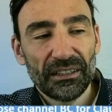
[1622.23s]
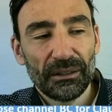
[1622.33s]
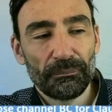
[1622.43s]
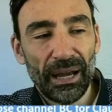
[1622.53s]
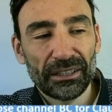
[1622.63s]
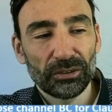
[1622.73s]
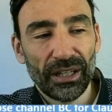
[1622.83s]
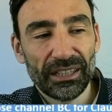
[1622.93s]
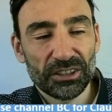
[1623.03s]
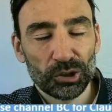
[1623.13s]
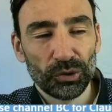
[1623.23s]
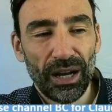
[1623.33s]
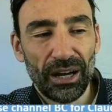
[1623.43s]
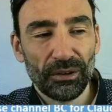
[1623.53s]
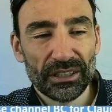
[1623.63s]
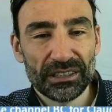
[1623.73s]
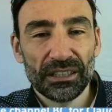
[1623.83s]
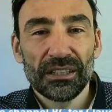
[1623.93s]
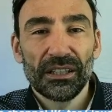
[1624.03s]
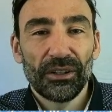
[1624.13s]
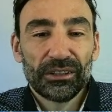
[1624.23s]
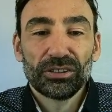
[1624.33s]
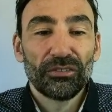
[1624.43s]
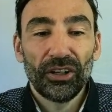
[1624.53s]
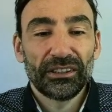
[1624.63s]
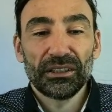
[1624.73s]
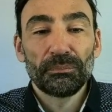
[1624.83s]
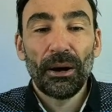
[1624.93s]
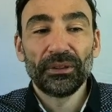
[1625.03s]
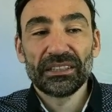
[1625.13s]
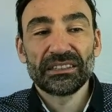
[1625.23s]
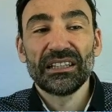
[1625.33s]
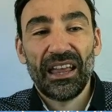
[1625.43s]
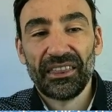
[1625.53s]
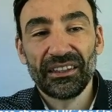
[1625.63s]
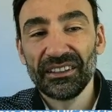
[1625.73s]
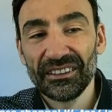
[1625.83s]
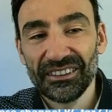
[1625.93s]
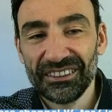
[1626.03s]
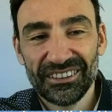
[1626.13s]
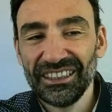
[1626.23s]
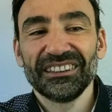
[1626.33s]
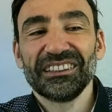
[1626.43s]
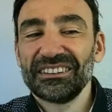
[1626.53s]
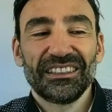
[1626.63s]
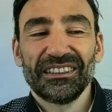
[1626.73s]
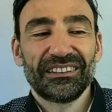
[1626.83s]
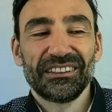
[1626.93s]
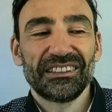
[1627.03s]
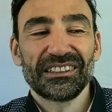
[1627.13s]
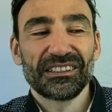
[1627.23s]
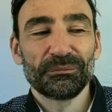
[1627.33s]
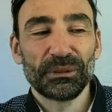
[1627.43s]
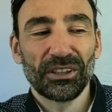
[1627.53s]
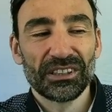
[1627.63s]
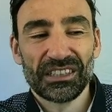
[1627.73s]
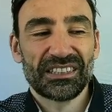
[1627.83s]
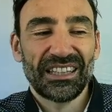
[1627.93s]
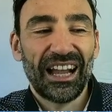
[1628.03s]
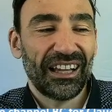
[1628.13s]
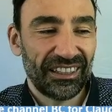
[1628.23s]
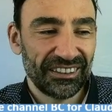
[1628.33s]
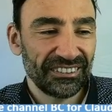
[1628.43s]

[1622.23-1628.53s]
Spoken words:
back to Alice in 2 hours, well, to avoid that Bob does nothing and this Bitcoin is stuck.